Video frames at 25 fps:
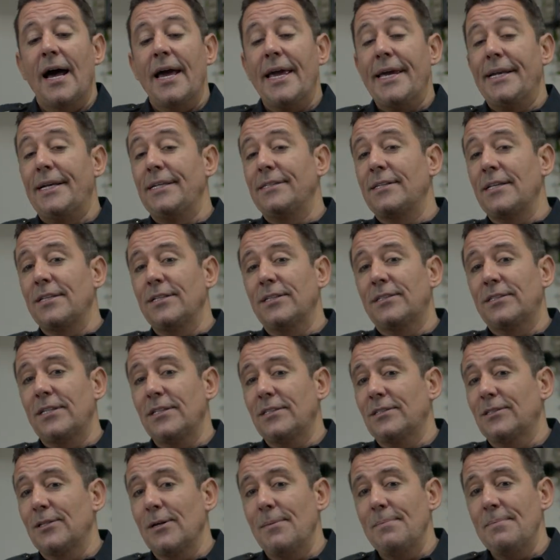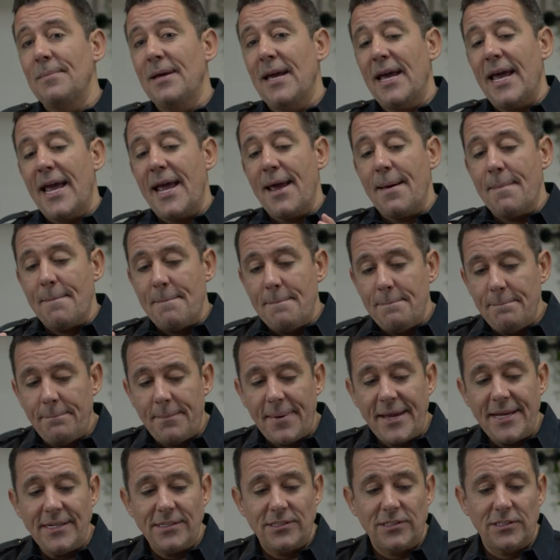It is in the system. It
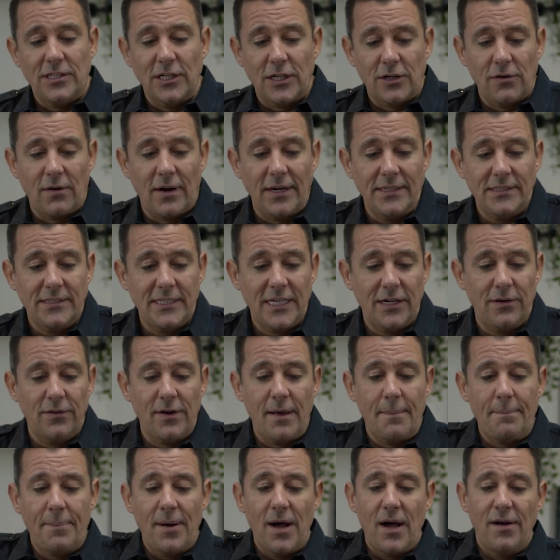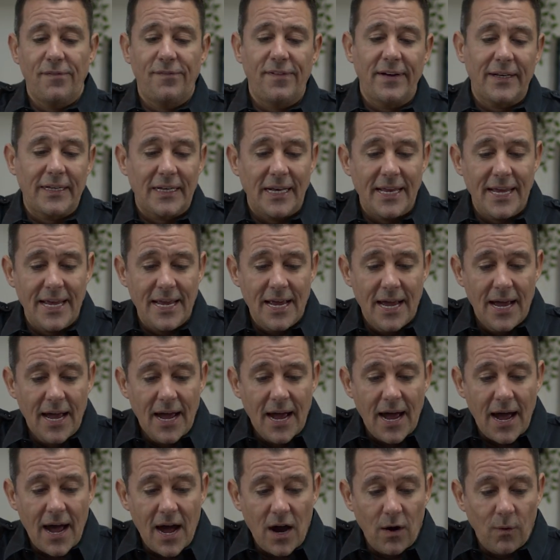meets the criteria perfectly.
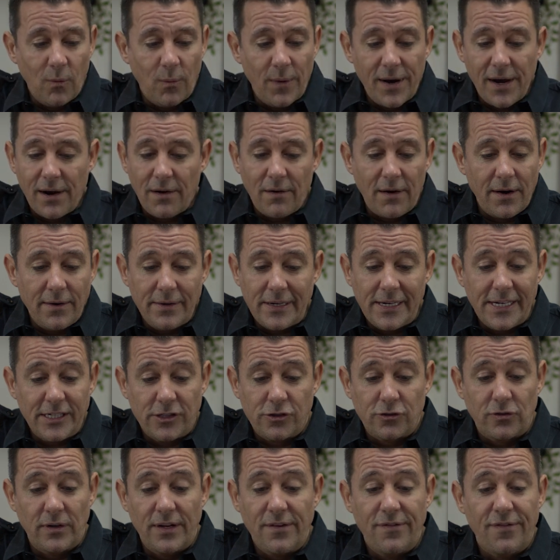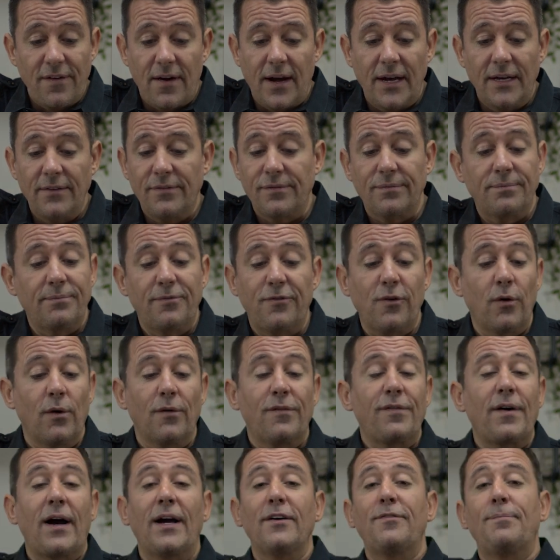We are literally 4 or
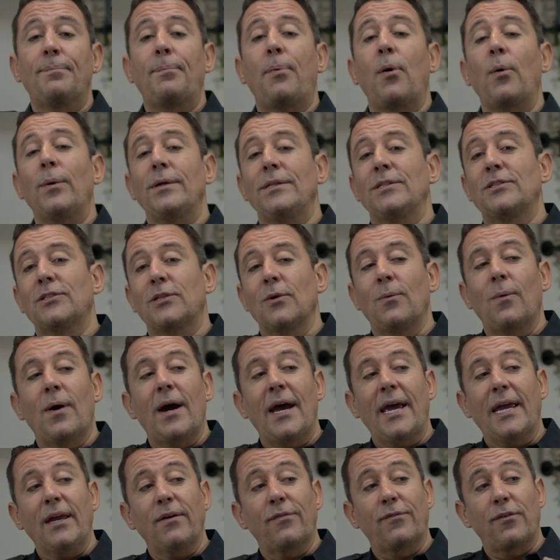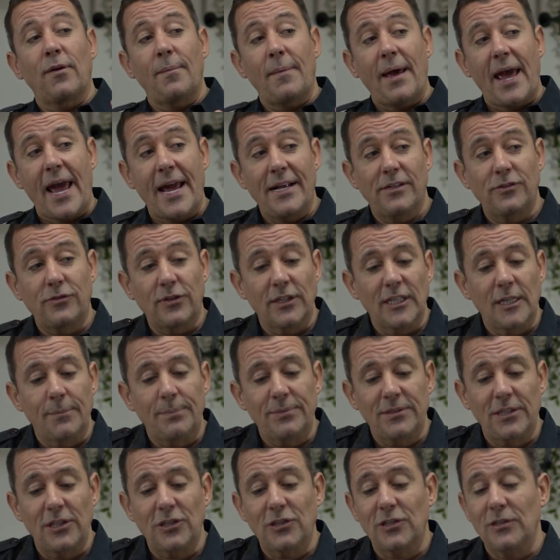5 points away from entering the
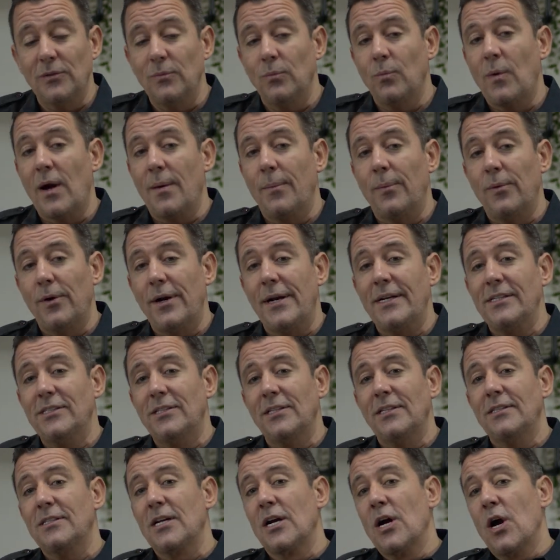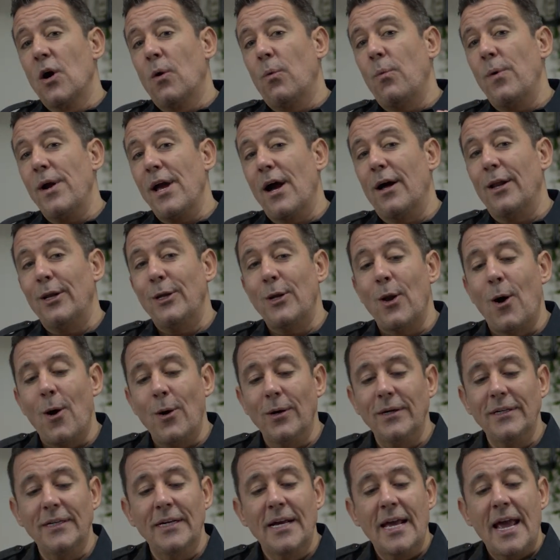position. When we're entered, we are
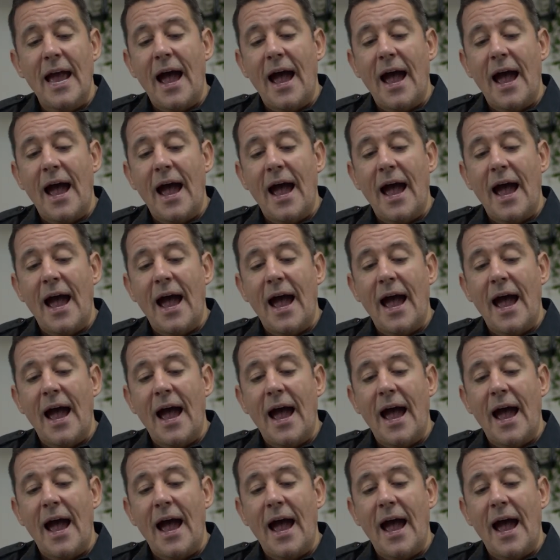long,